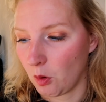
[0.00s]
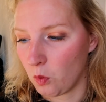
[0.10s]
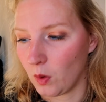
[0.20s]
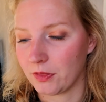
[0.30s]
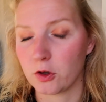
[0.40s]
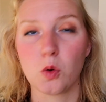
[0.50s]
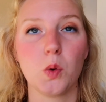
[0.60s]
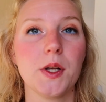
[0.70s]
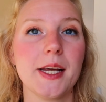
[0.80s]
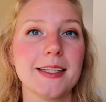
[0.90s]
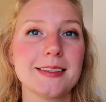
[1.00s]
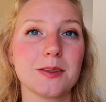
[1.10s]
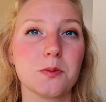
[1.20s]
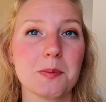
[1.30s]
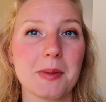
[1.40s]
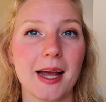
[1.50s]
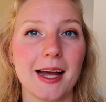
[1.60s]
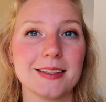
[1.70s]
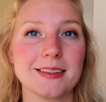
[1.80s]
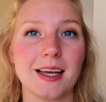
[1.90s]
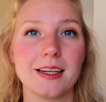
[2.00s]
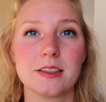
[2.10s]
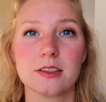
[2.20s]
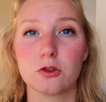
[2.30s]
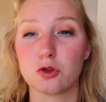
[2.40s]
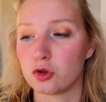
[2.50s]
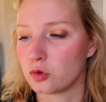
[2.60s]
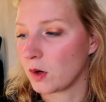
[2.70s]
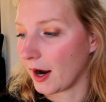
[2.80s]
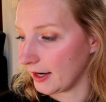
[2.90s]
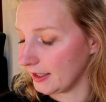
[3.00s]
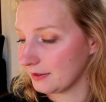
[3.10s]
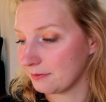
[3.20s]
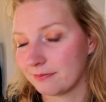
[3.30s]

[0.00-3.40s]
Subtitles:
when the cold hits and when my hands get dry.